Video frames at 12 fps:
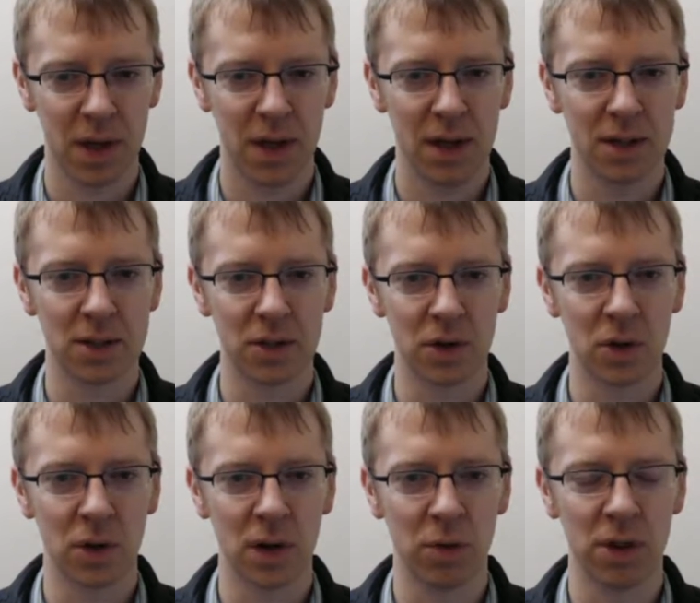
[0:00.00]

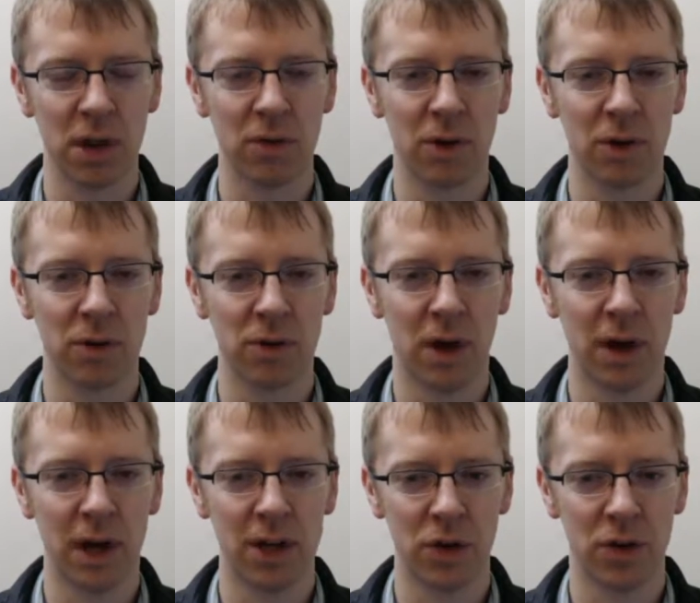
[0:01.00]
So without further ado, I'll
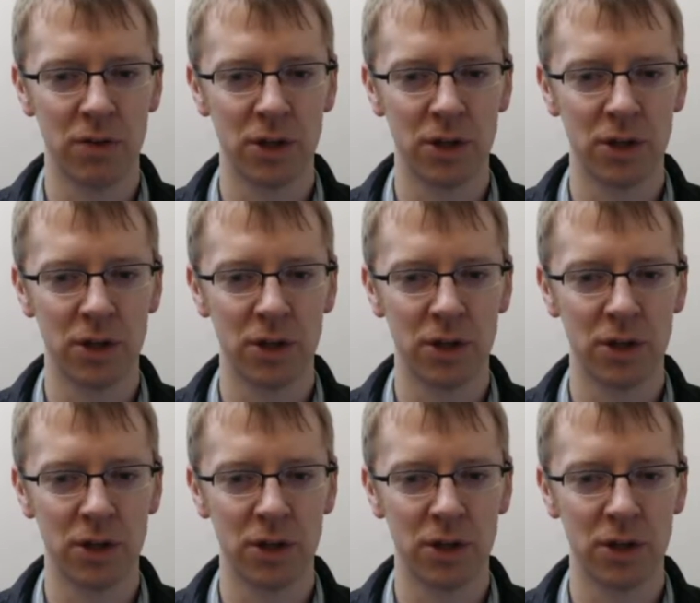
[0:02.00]
hand you over to